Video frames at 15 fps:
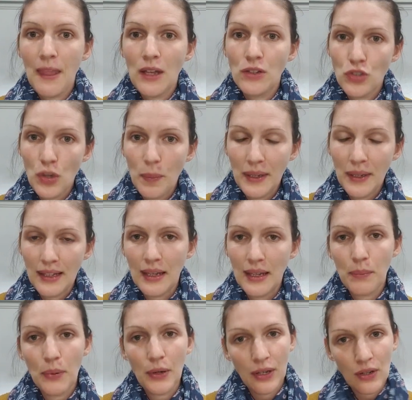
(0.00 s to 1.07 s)
topically,
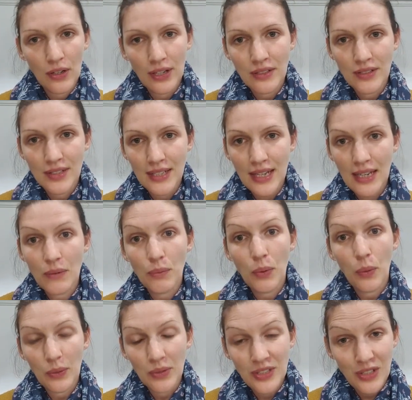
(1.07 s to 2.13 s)
putting on our skin, but
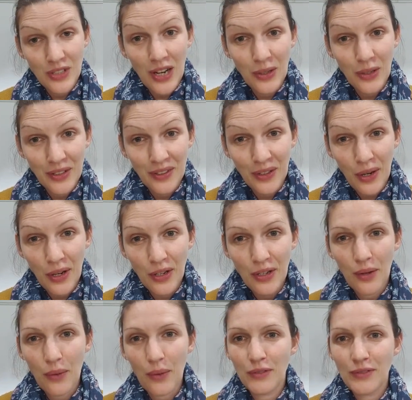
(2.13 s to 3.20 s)
we always dilute in the
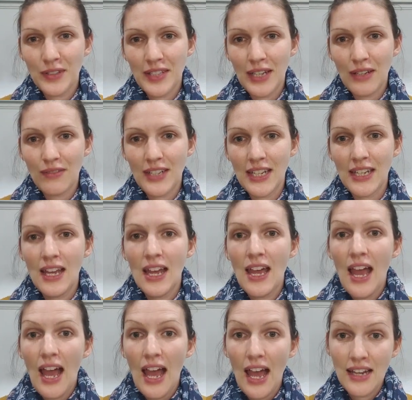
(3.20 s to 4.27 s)
coconut oil for safety,
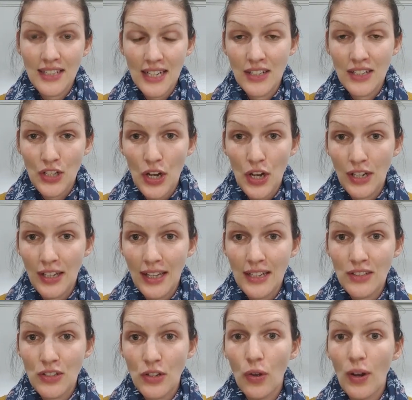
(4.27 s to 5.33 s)
and internally.
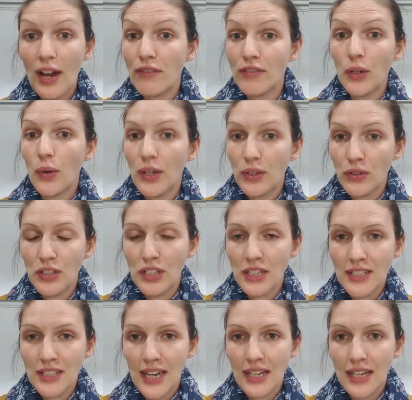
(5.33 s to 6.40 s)
So not every oil you can
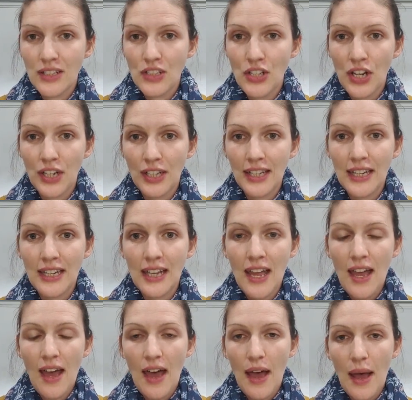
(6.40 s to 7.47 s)
take internally.
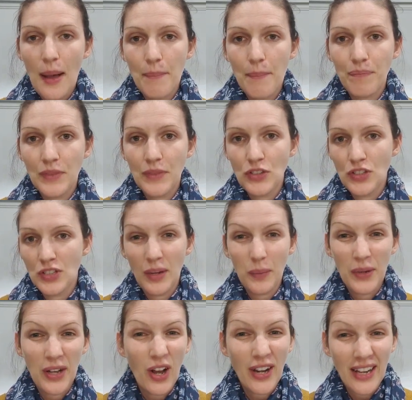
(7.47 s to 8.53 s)
just like we
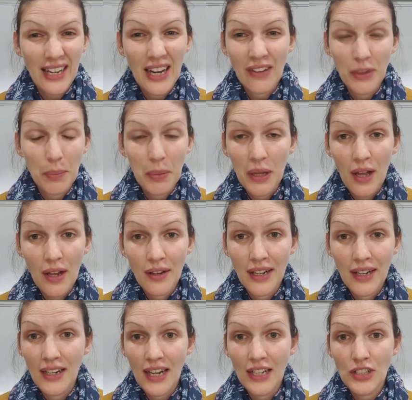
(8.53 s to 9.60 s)
can't eat every plant
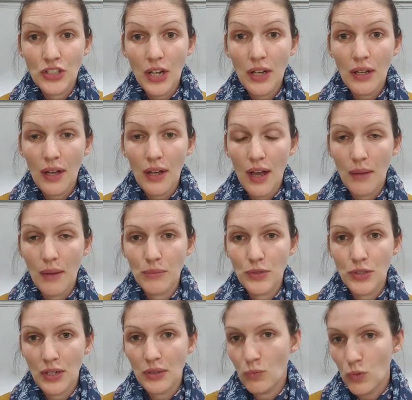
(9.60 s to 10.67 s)
in nature, so
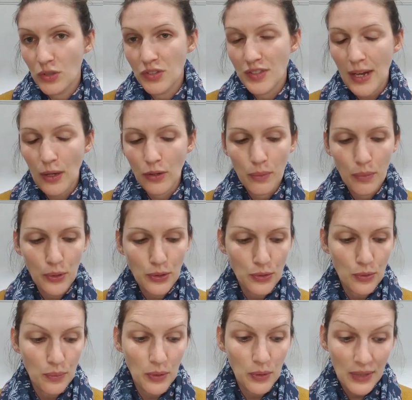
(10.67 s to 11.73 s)
it will say on the bottle,
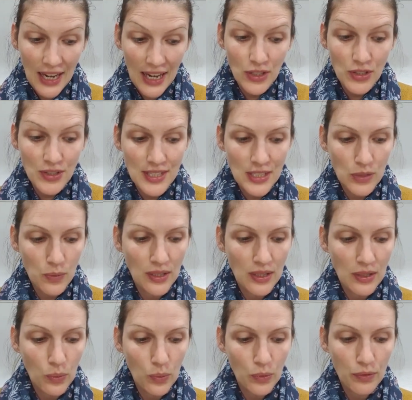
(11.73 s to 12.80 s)
but we can use this one
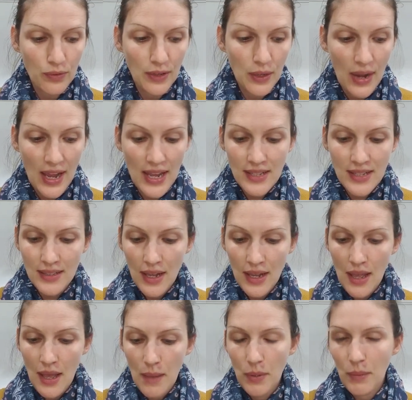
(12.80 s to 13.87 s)
in all 3 ways.
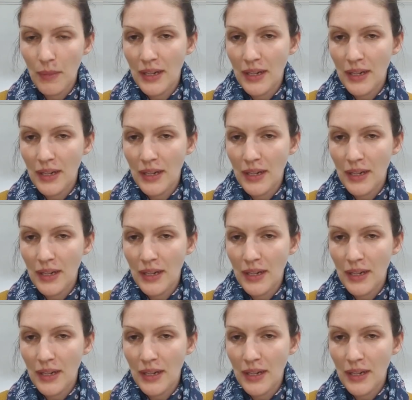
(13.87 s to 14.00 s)
But my